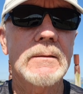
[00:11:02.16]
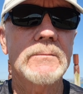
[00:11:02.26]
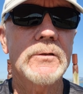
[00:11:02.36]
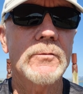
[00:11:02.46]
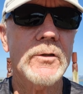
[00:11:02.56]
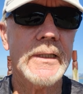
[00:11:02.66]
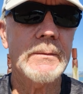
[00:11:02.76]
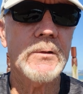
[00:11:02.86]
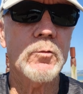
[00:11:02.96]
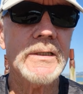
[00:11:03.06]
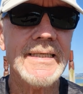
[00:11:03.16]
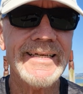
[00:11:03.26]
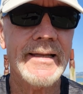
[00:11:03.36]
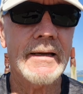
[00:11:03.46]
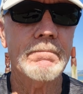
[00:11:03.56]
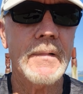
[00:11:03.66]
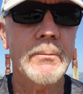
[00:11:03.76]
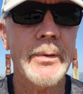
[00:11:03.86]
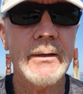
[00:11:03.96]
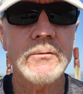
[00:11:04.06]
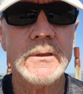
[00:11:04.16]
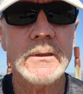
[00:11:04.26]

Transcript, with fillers: them, do not keep quizzing them about